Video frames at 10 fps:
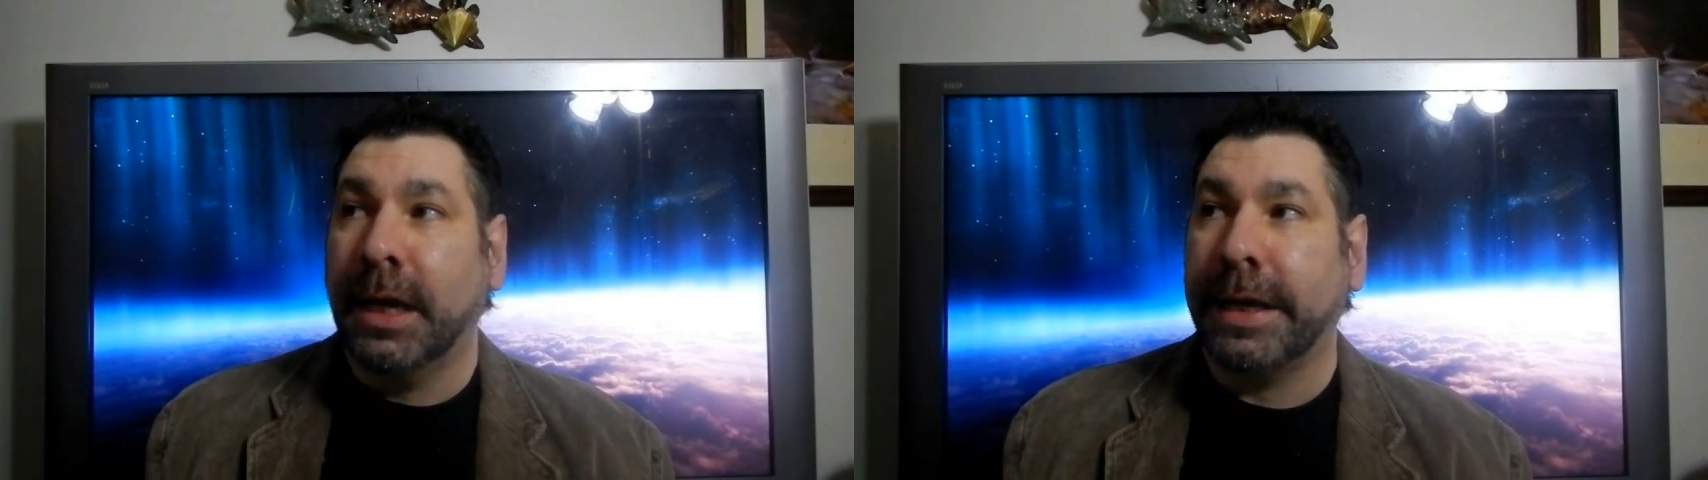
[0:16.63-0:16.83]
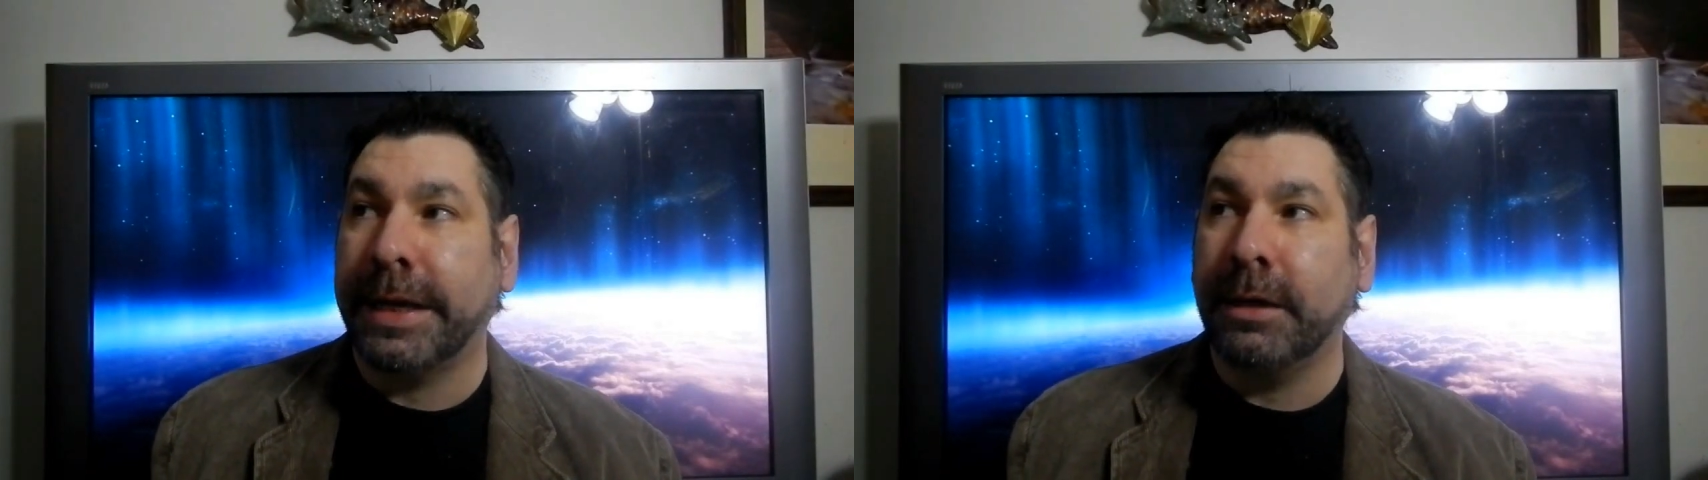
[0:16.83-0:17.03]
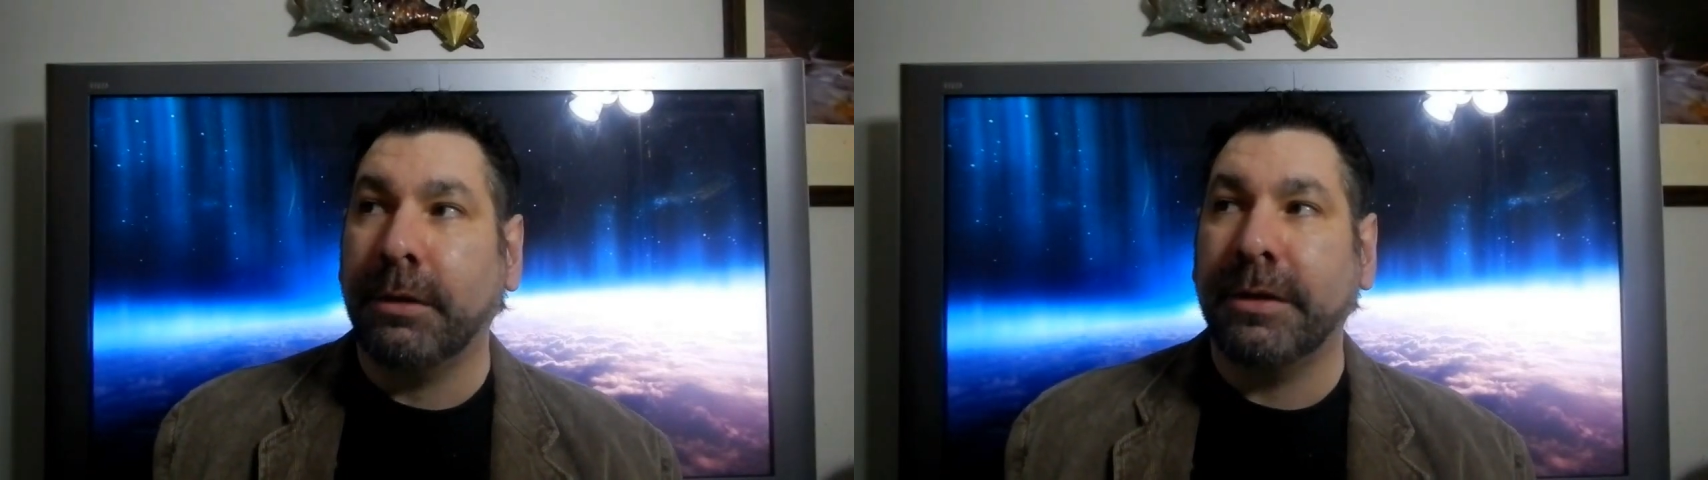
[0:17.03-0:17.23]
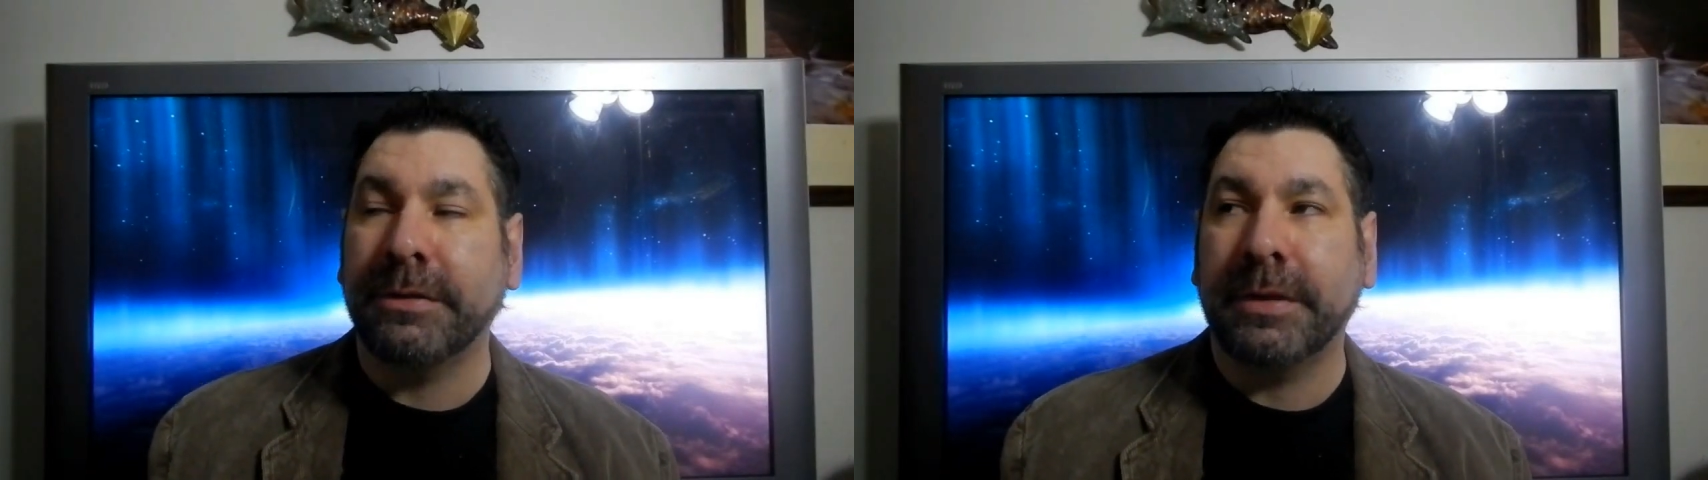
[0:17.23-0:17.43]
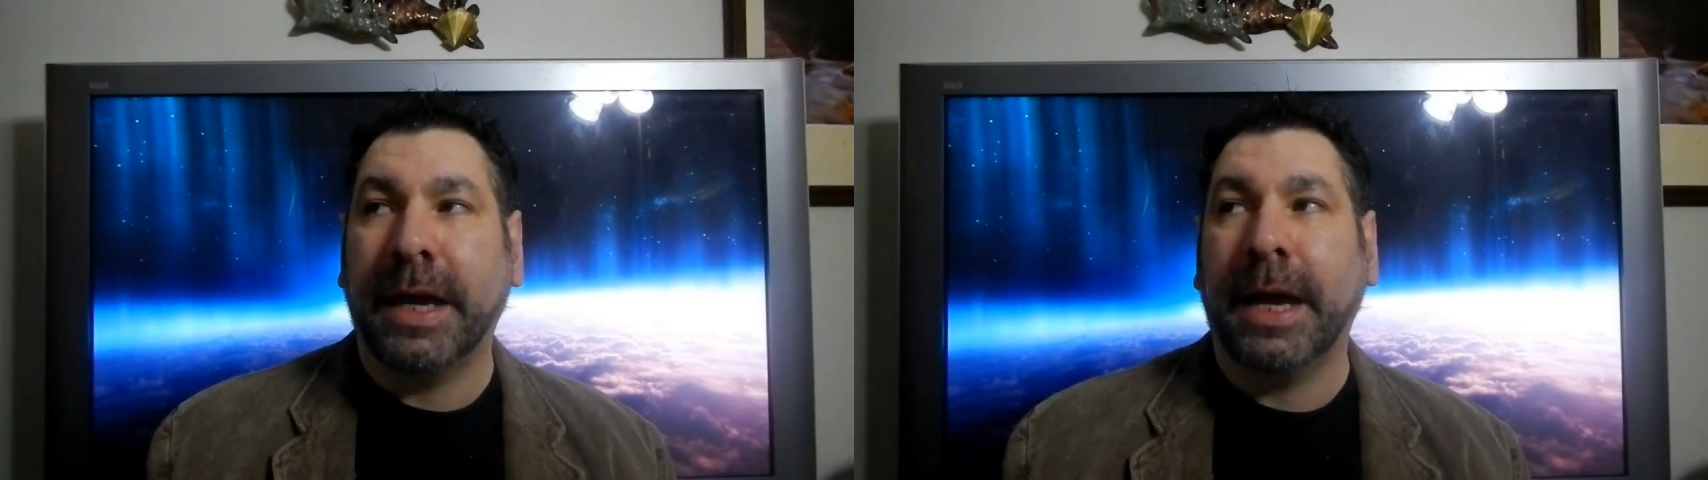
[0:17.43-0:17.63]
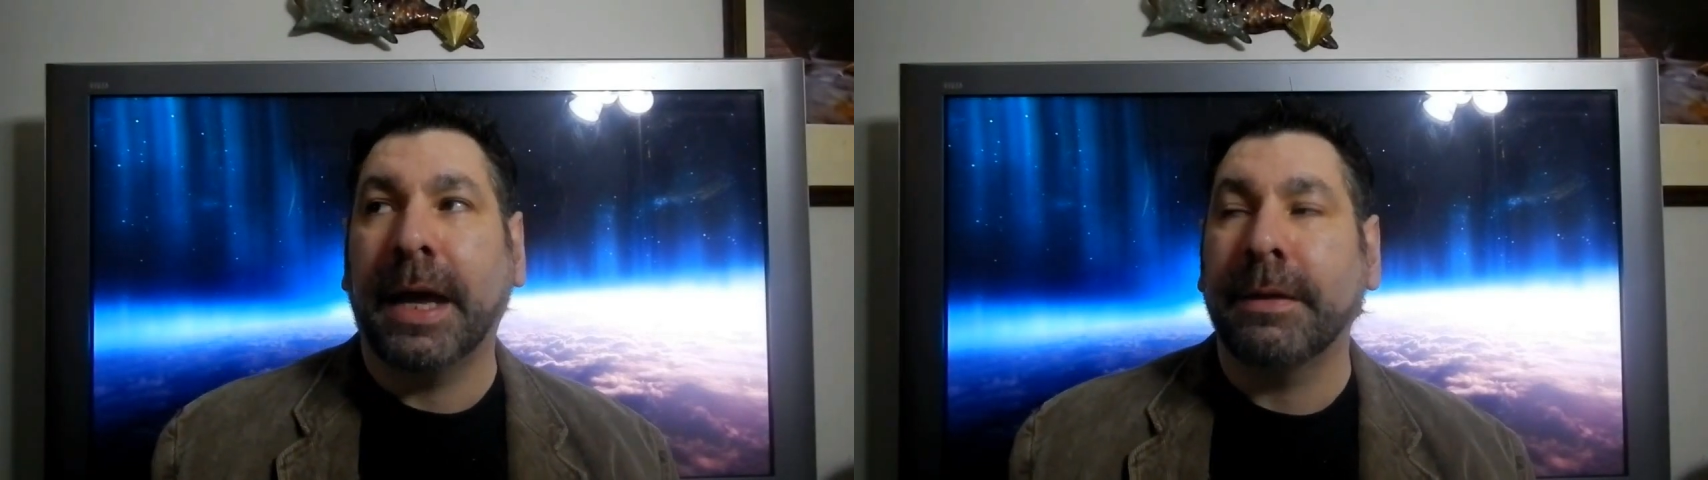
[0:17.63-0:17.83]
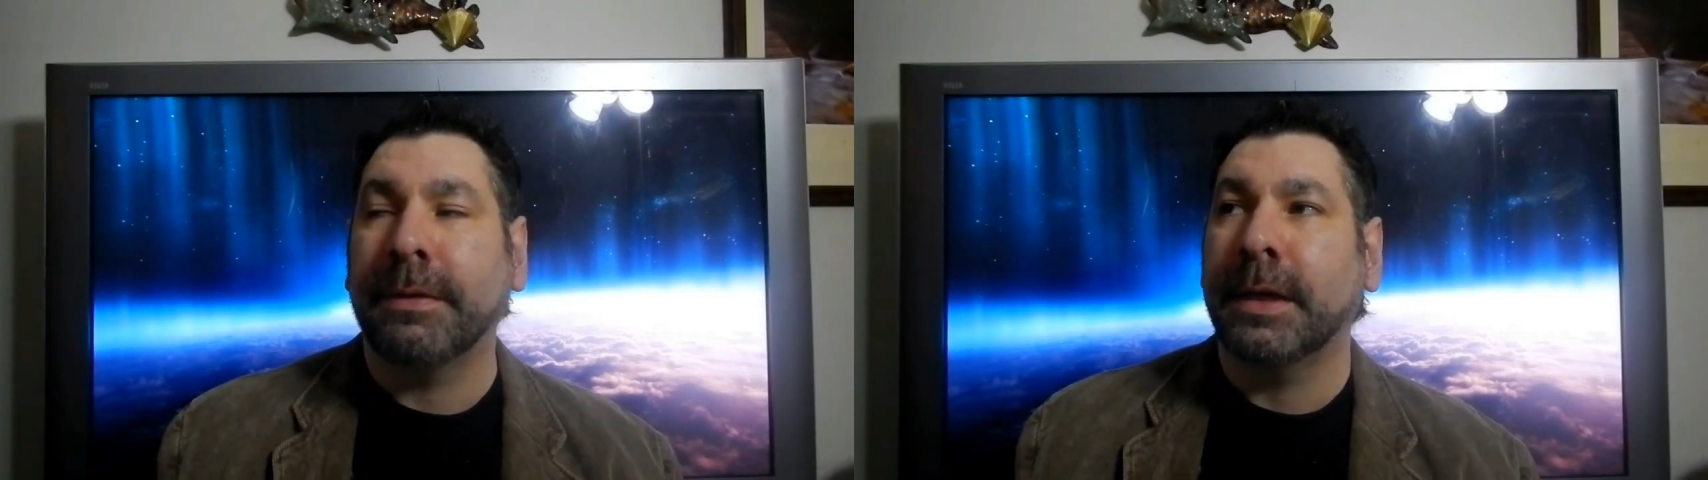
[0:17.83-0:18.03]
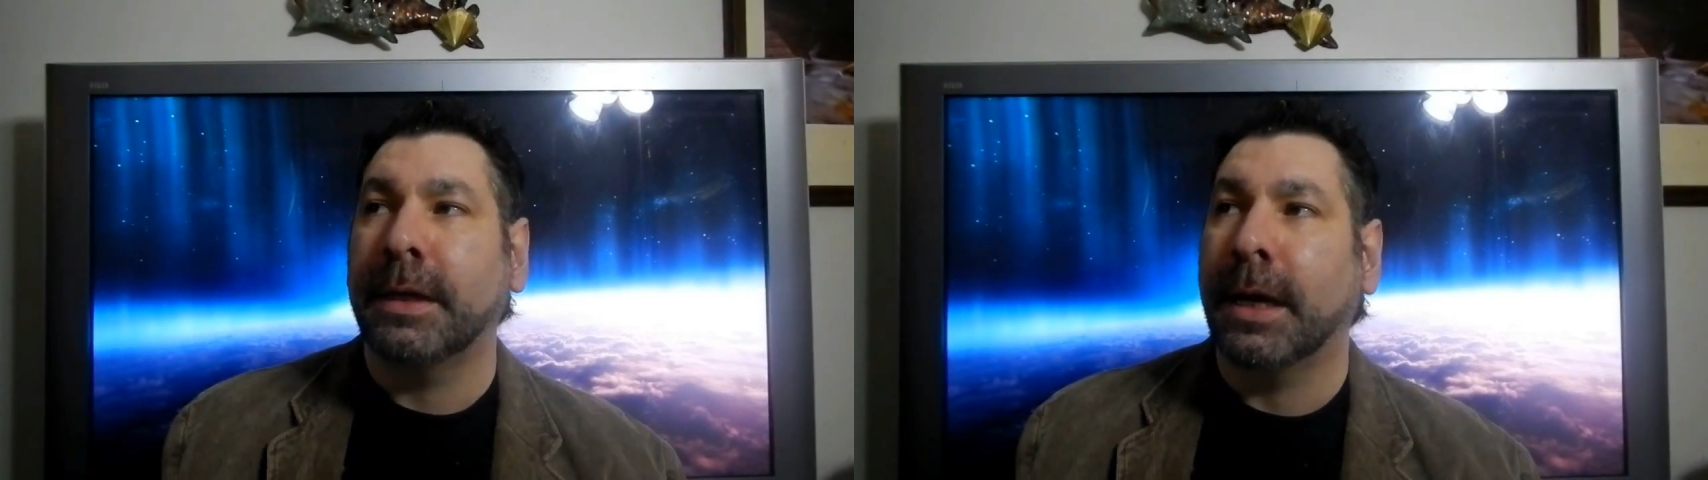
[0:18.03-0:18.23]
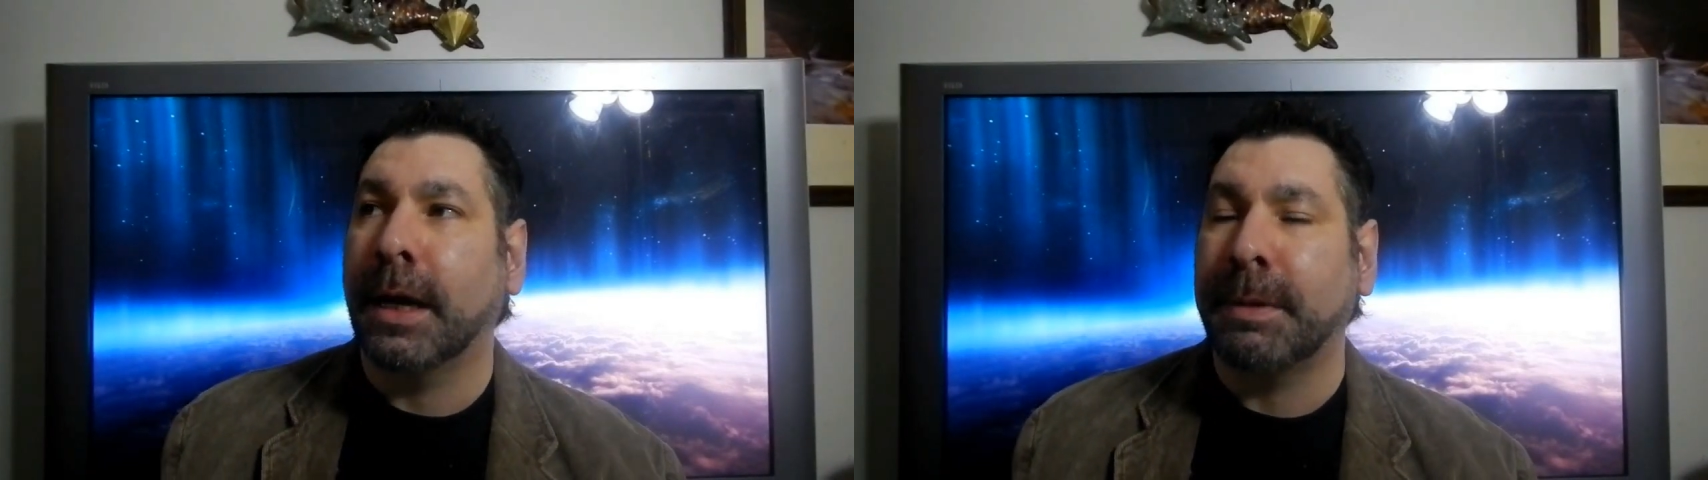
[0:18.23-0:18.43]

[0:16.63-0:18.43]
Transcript: And I noticed that the